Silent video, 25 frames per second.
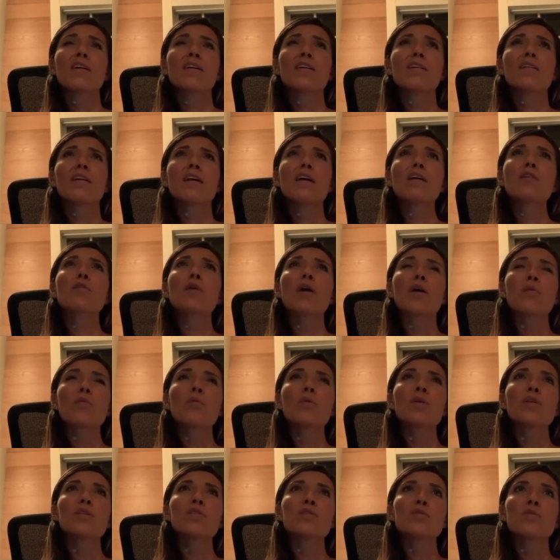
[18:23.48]
I, I
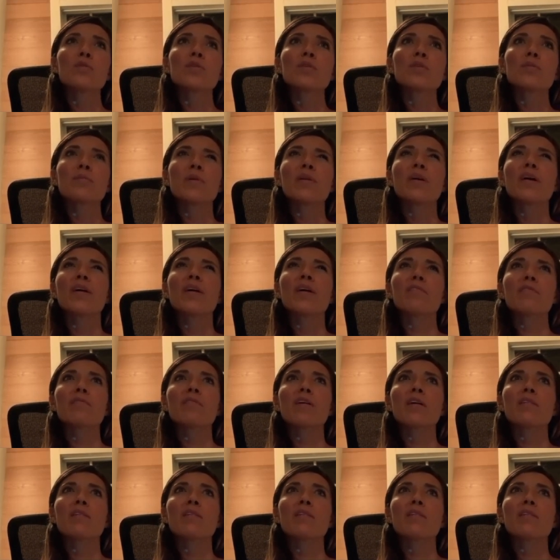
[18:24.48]
want to do it, but I,
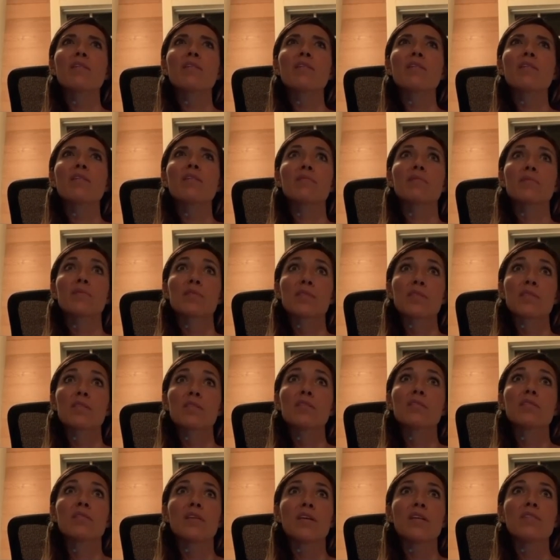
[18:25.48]
I'm
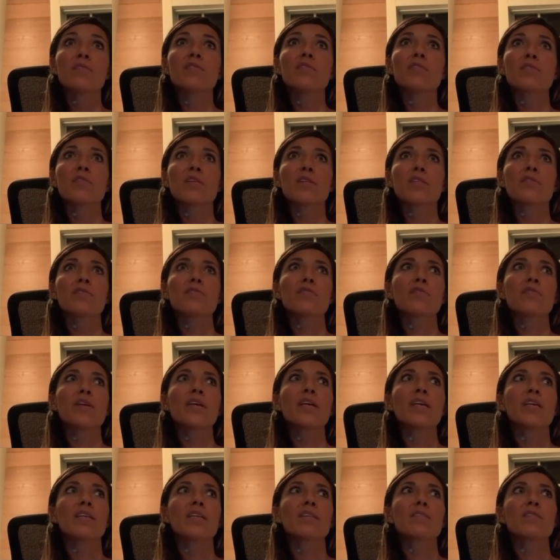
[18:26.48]
still nervous and
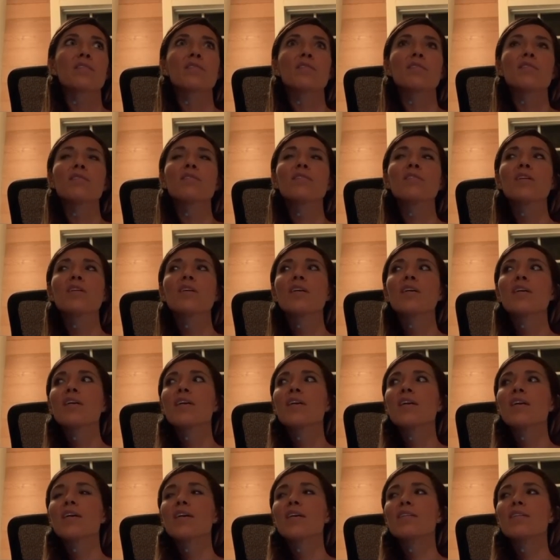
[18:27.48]
afraid, you know?
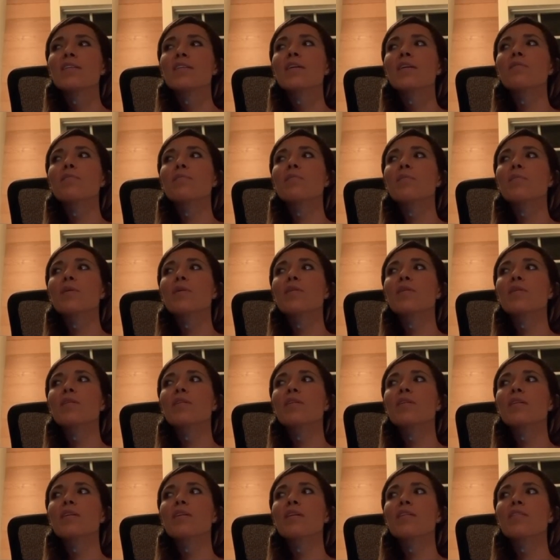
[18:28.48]
It's like, but
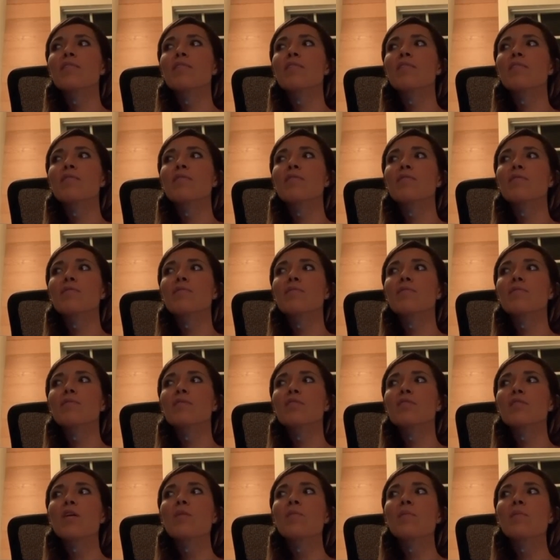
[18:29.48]
if
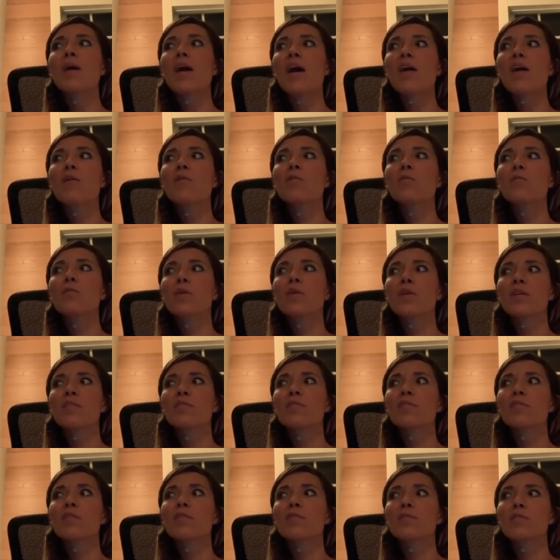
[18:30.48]
somehow
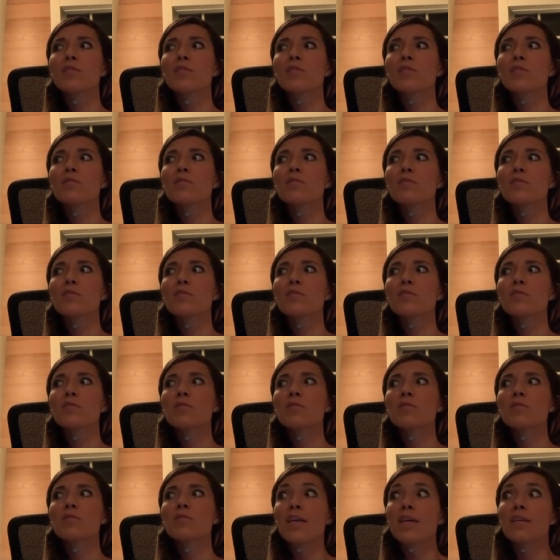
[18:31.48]
whatever you're you're
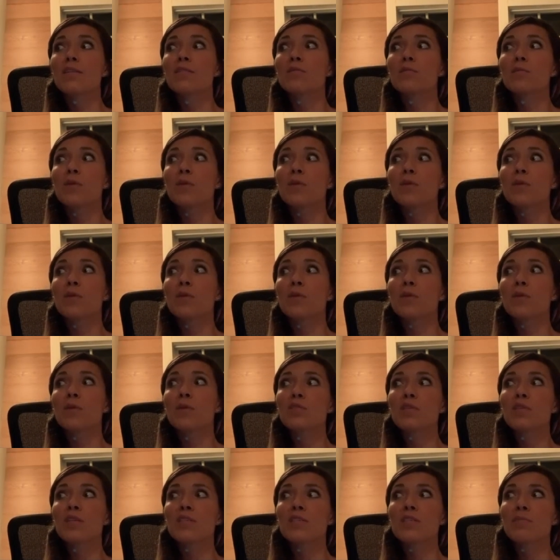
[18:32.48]
saying or whatever your
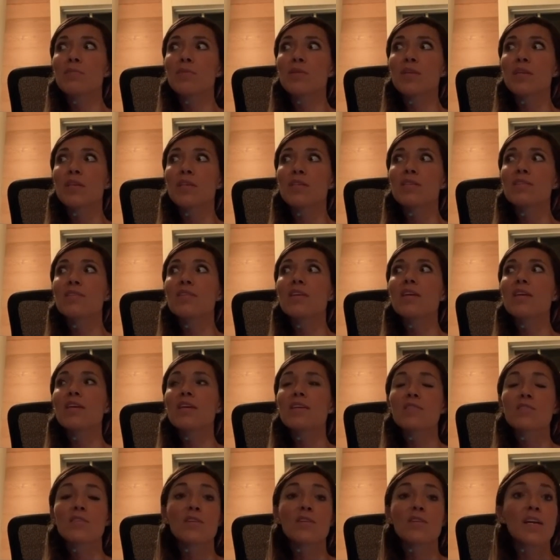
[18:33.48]
testimony is,
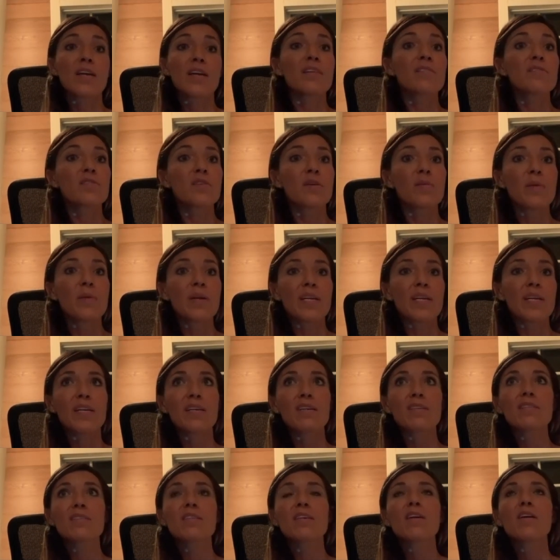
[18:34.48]
it's gonna help somebody
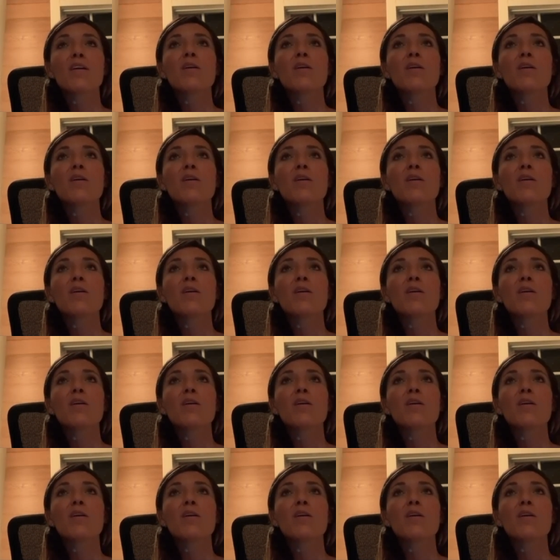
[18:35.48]
else.